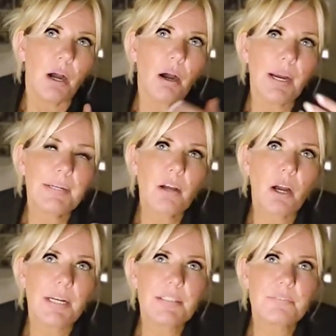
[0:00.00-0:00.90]
I
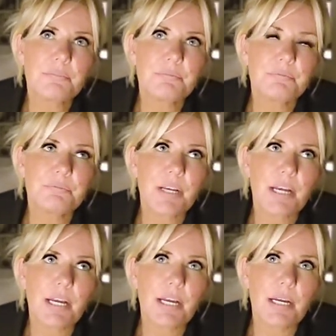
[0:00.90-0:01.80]
kind of
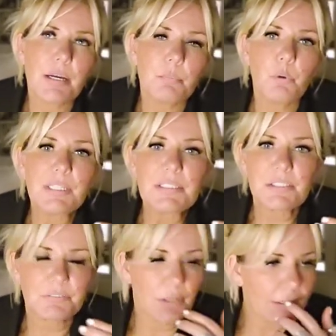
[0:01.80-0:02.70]
wanted
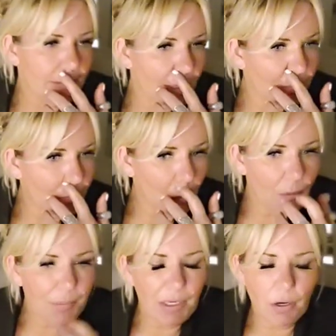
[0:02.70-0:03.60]
to find out
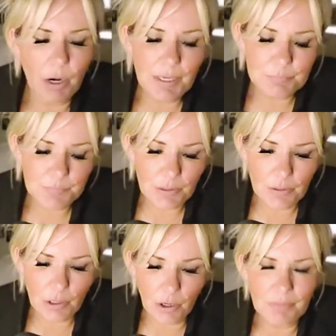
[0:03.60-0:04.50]
more about
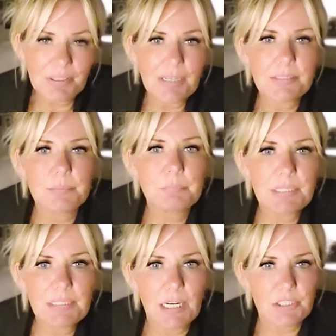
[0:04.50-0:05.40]
I've had
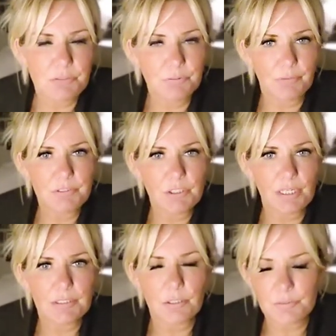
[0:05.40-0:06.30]
medication for other
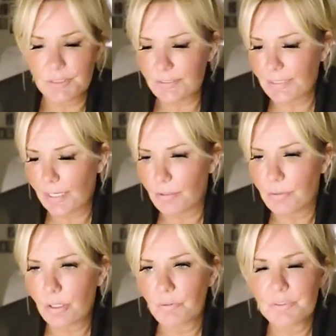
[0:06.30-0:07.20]
diagnoses.
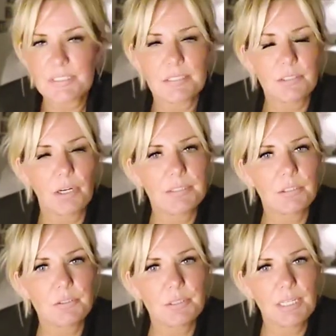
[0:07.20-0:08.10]
Now, obviously,
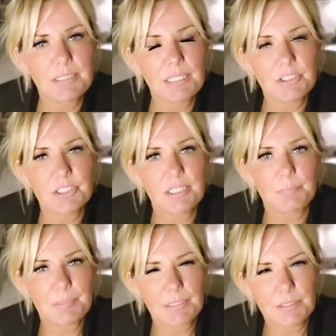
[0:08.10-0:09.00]
diagnosis ADHD
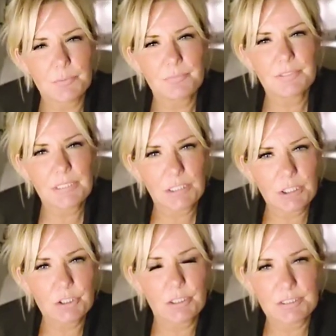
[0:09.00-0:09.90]
can be linked with
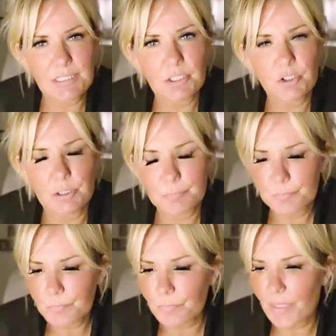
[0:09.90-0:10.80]
addiction.